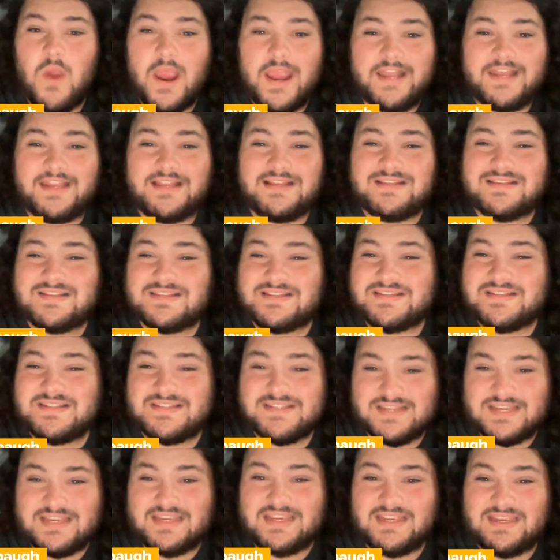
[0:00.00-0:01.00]
waiting to
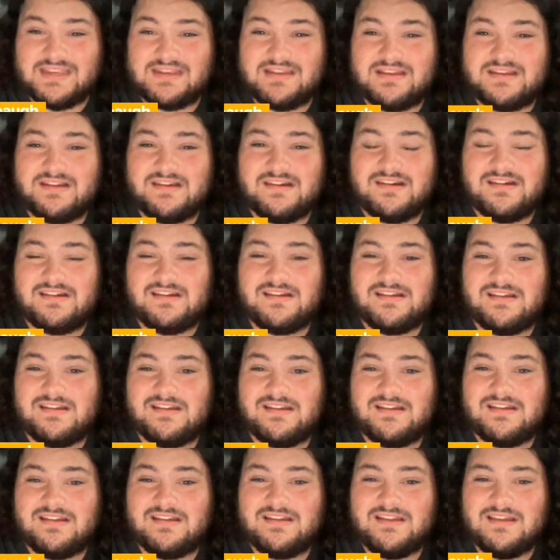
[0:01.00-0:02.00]
see
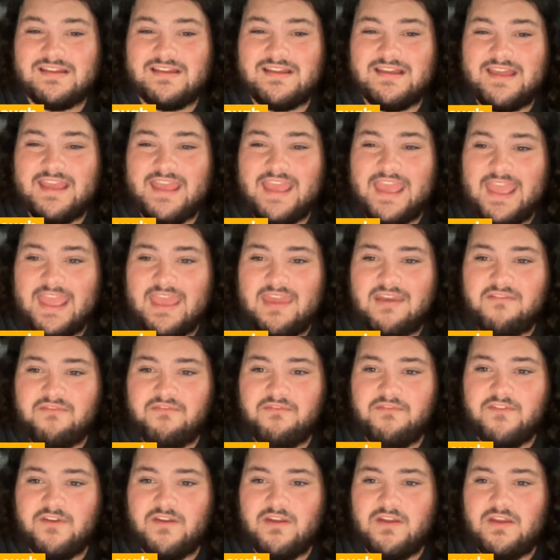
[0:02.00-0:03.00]

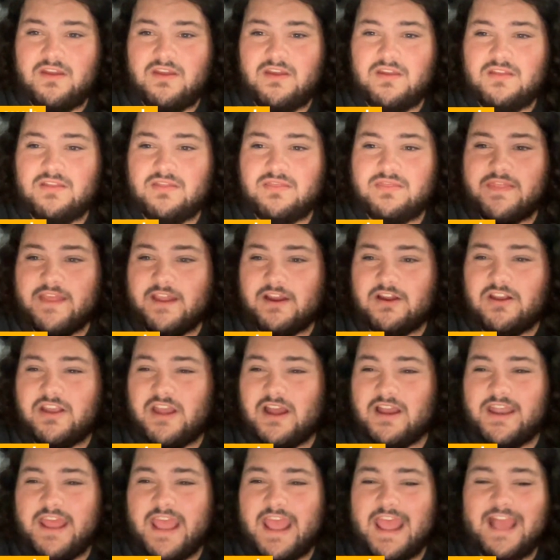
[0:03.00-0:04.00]
if they're
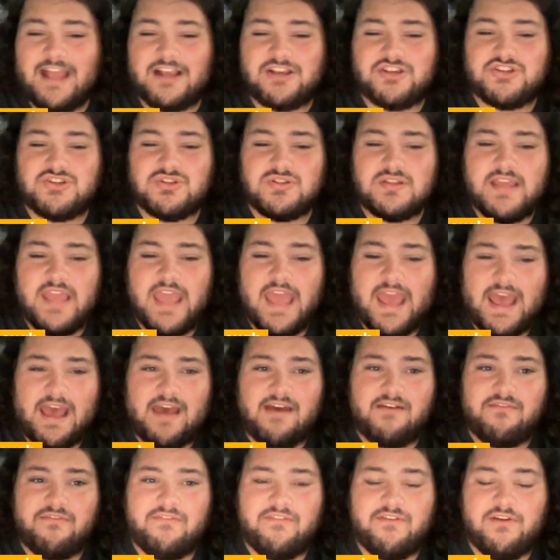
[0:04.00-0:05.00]
gonna actually
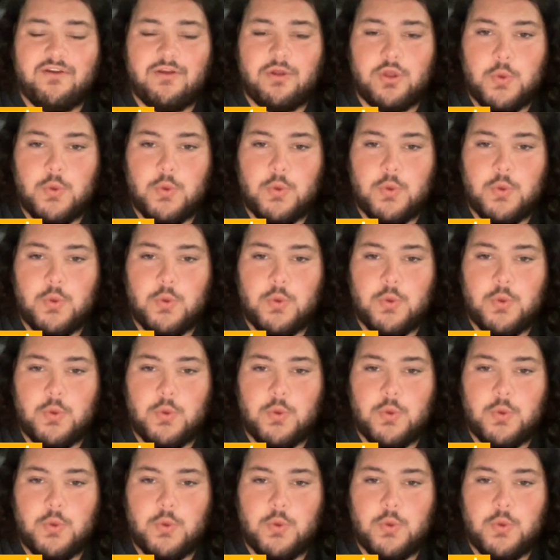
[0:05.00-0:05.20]
have